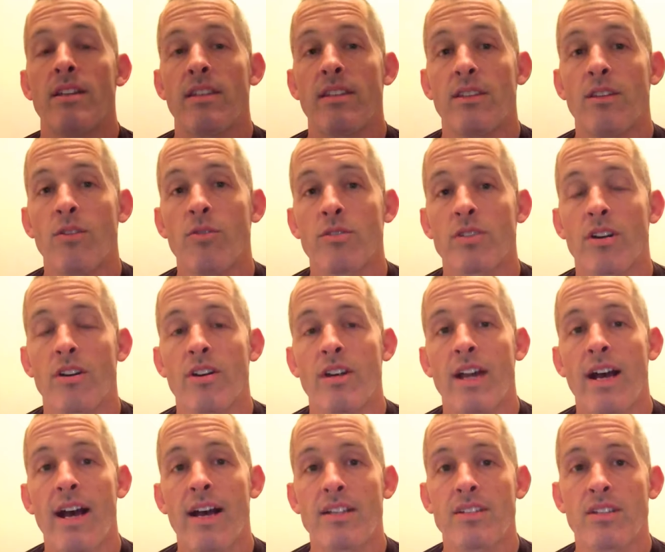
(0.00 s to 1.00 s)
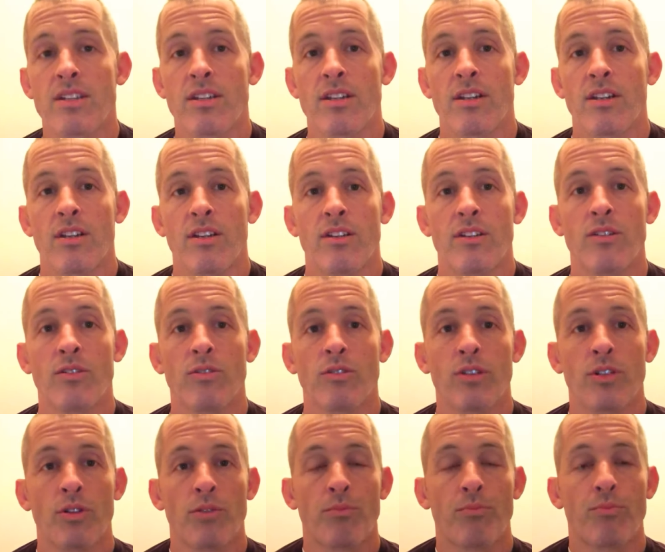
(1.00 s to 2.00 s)
Those are not your
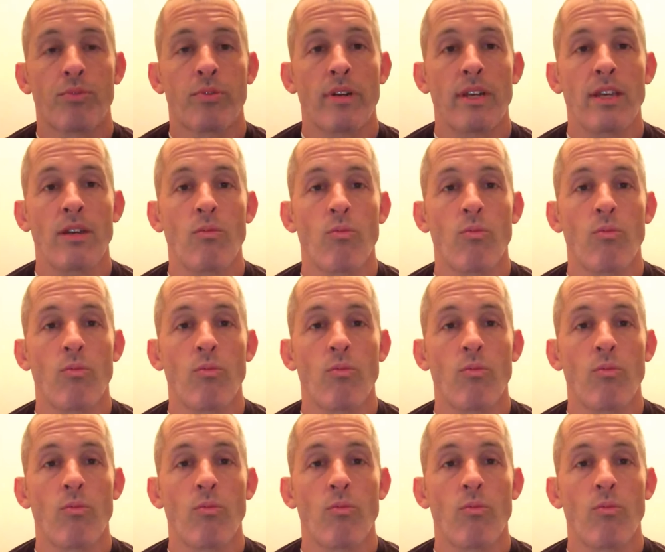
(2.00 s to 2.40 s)
little pretty